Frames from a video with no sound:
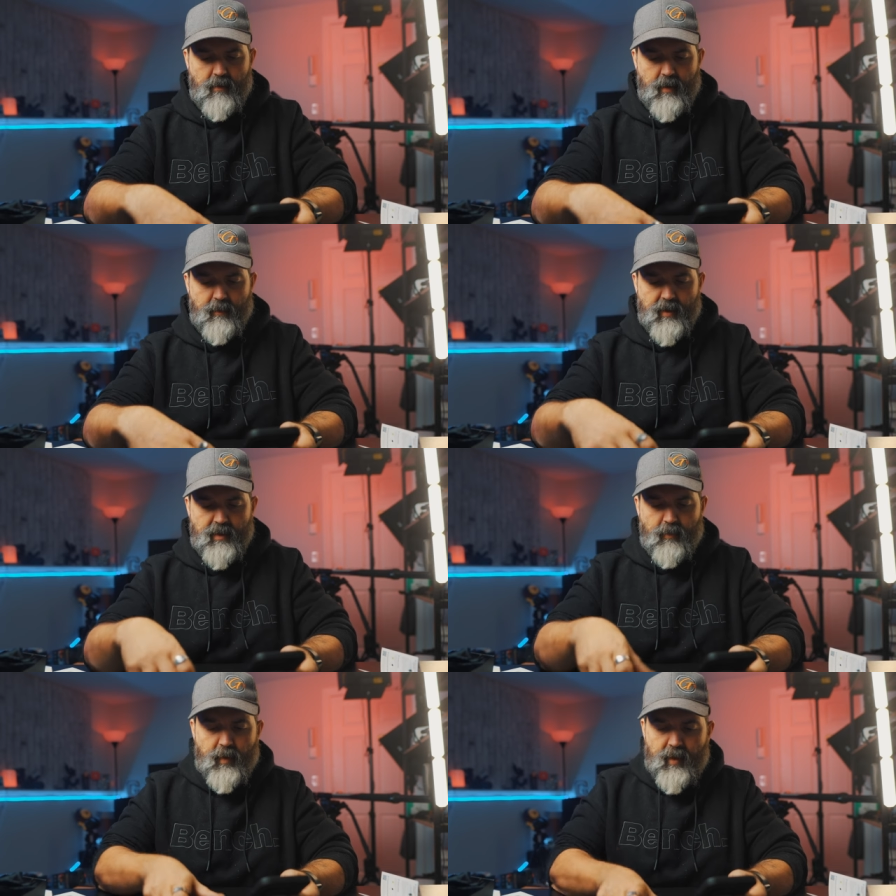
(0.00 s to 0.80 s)
I'm
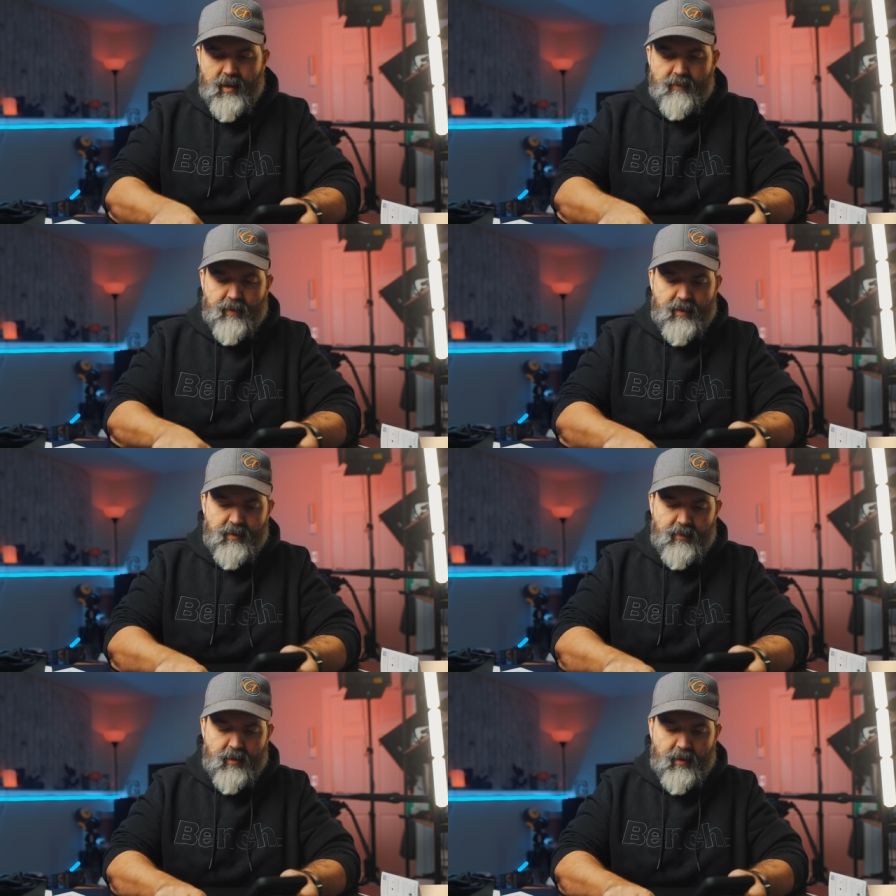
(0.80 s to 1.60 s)
guessing one of these
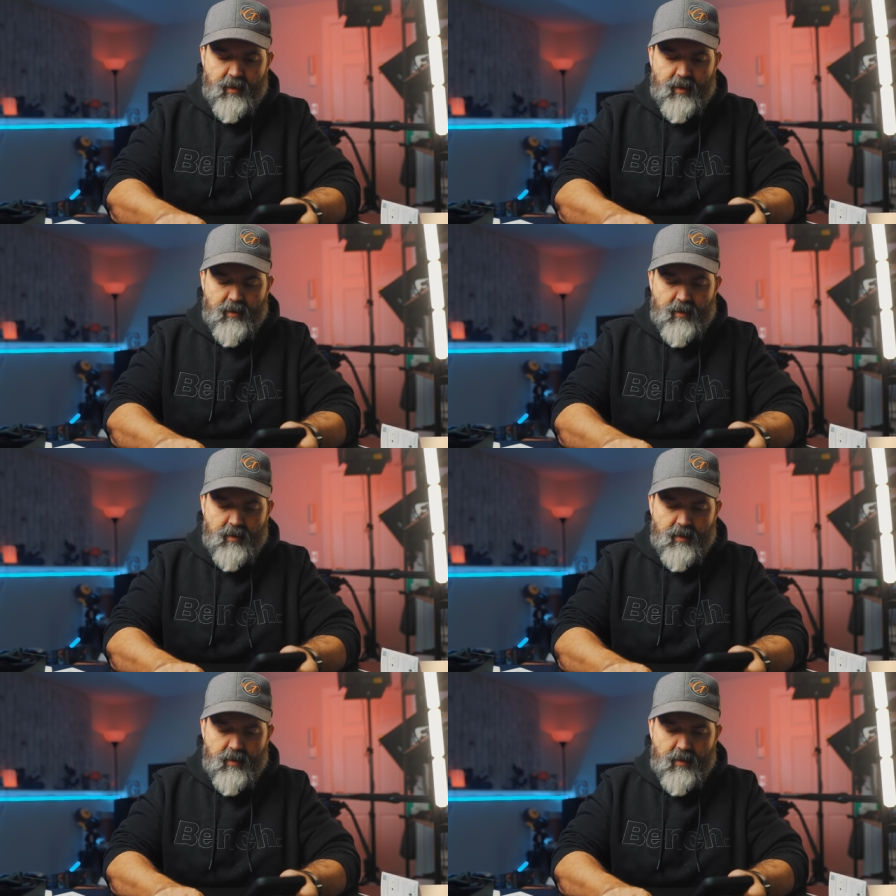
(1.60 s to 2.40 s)
buttons would turn
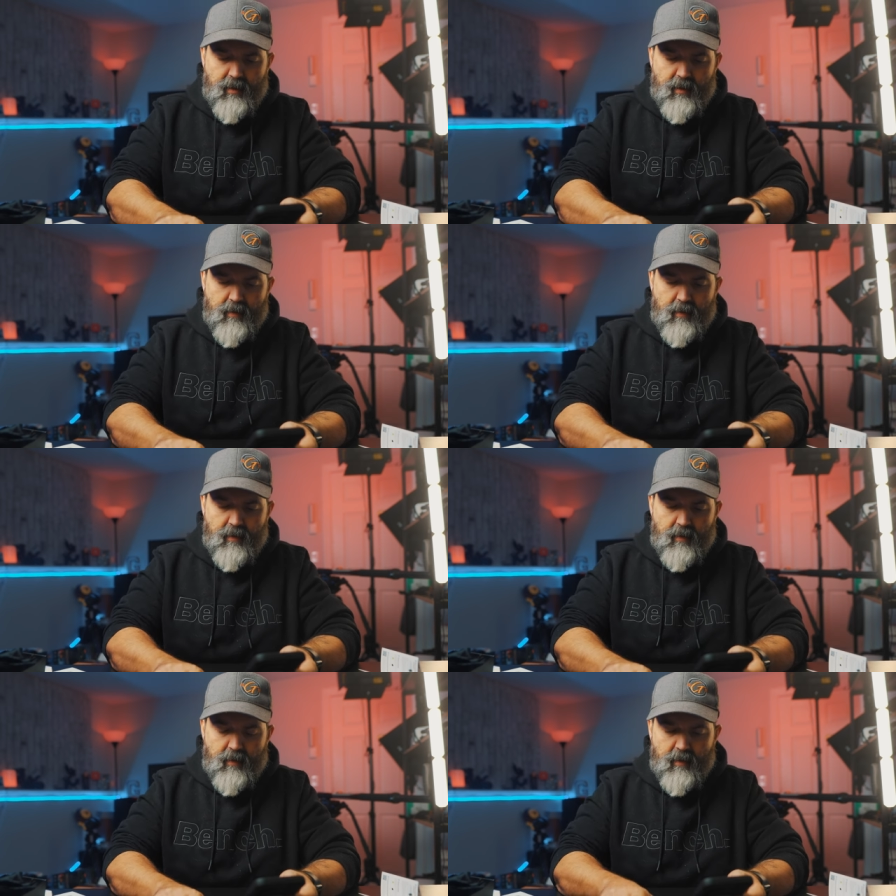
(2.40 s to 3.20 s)

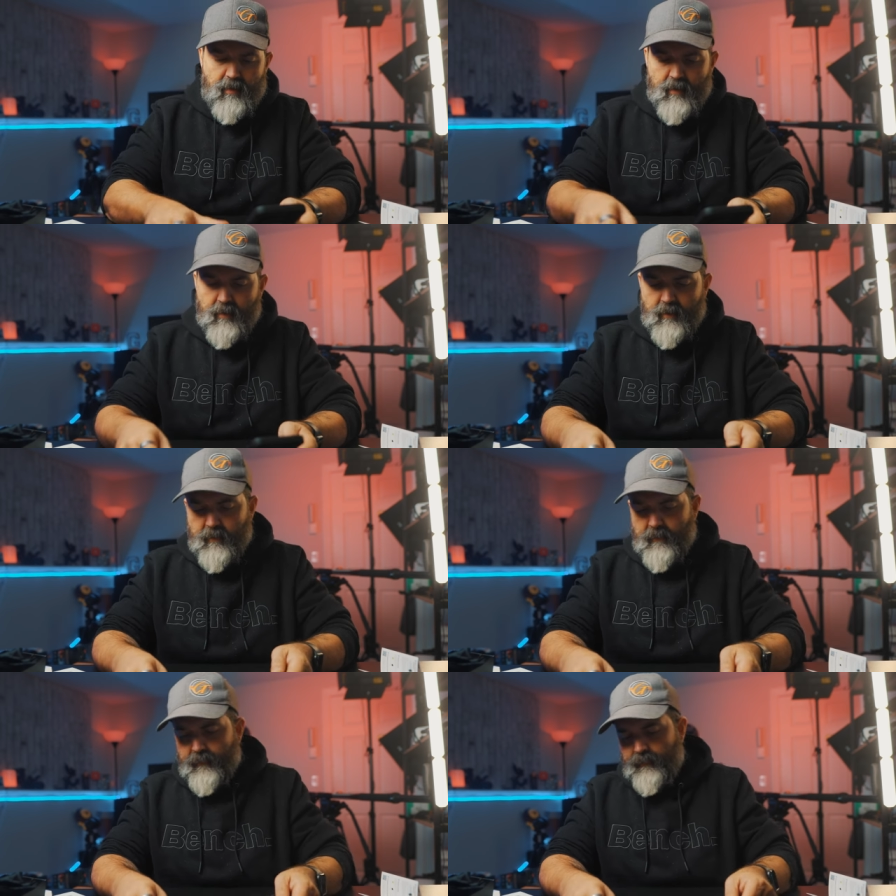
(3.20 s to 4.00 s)
it
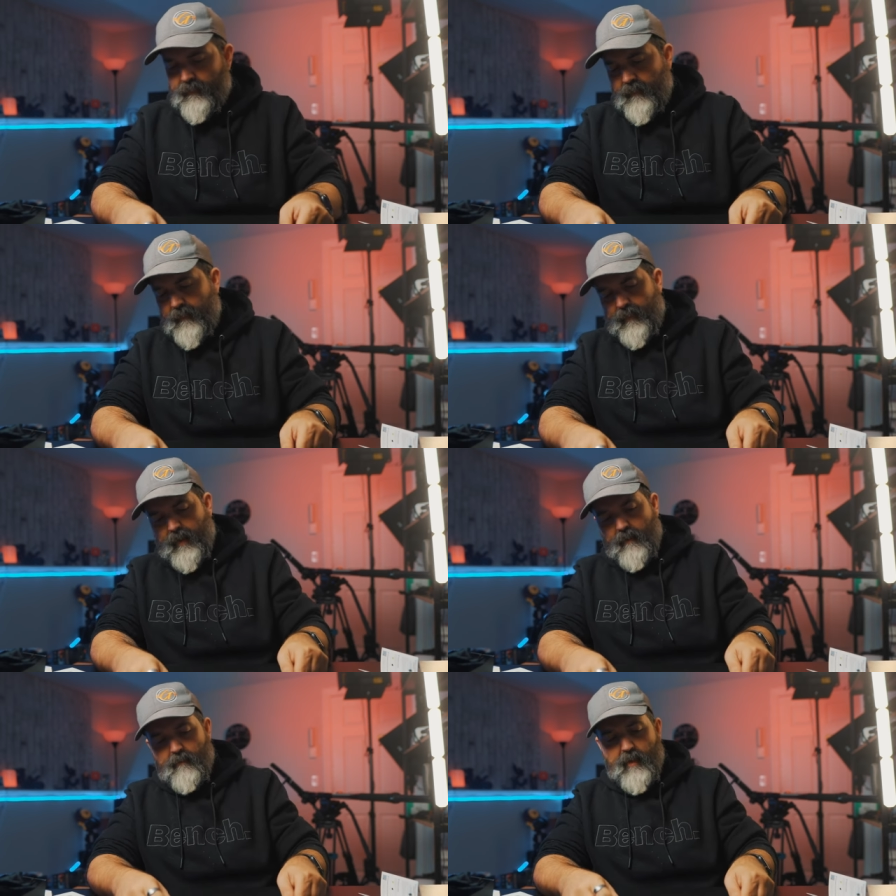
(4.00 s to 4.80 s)
on.
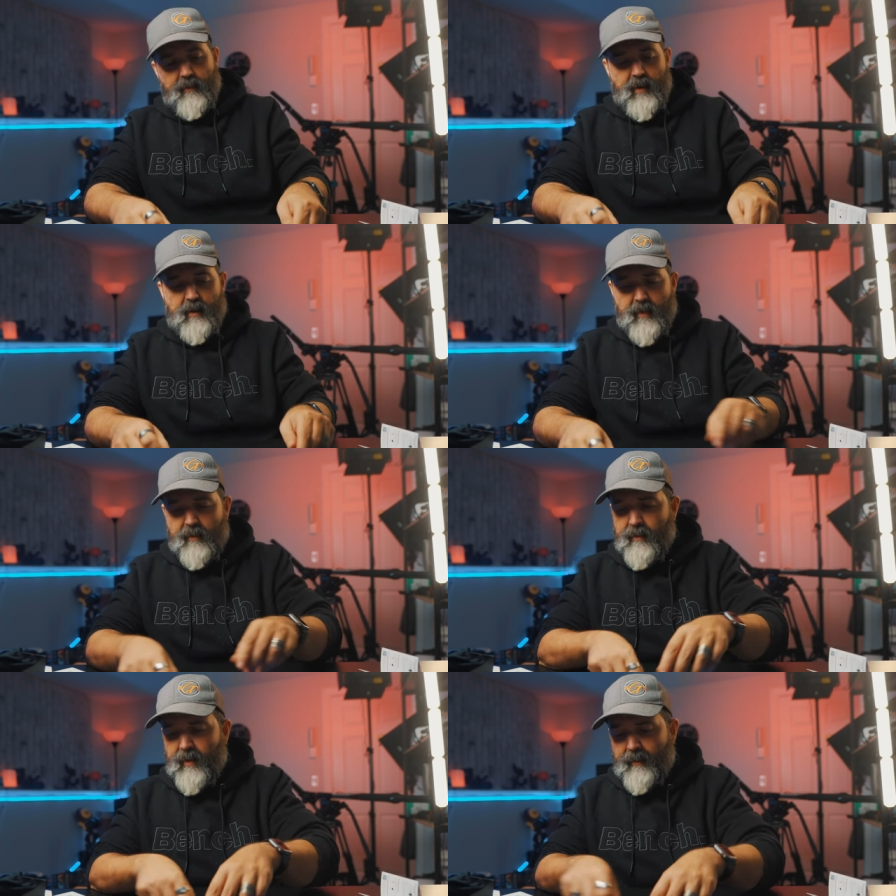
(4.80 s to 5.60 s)
Maybe,
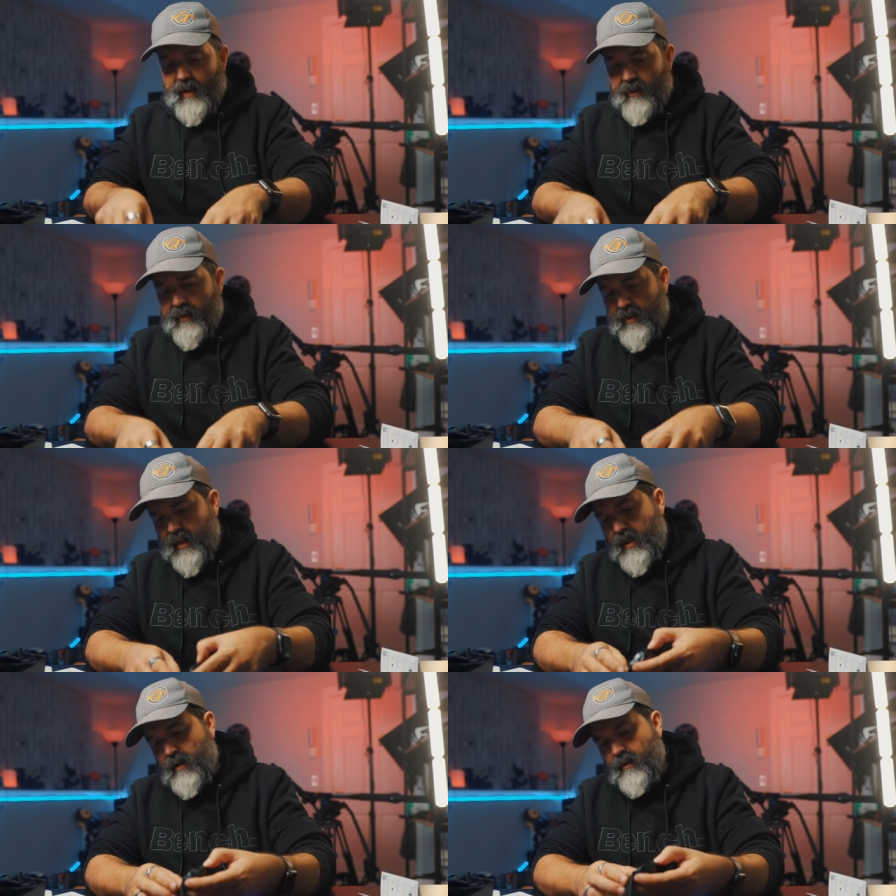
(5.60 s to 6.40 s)
maybe my battery's
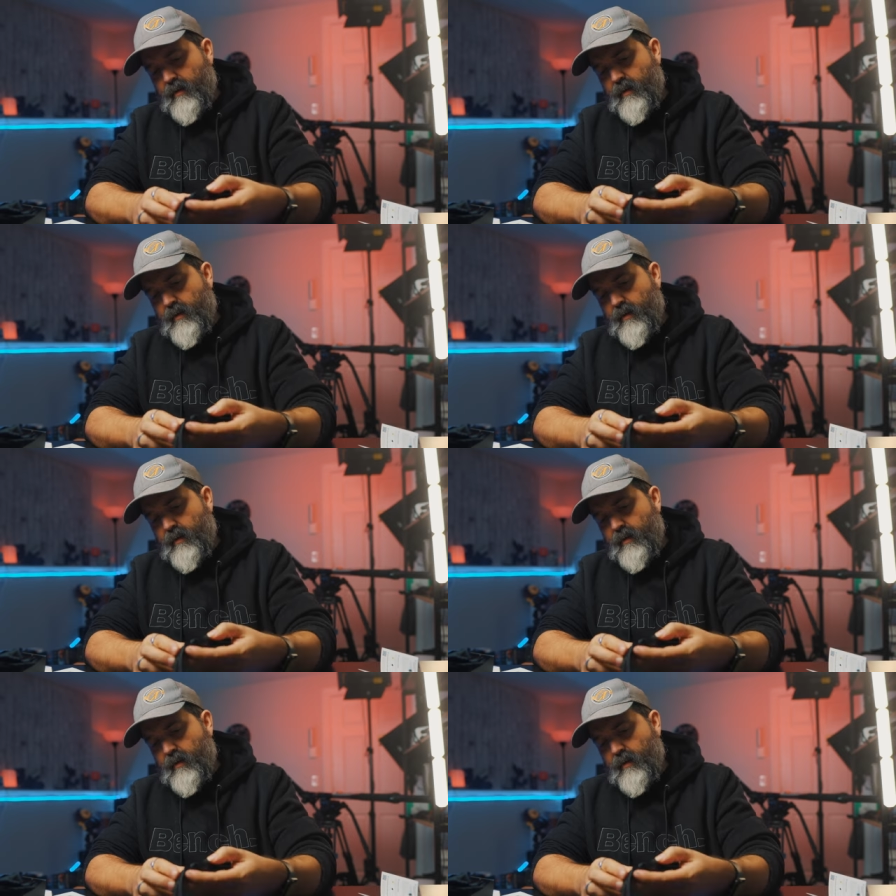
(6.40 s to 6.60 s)
dead.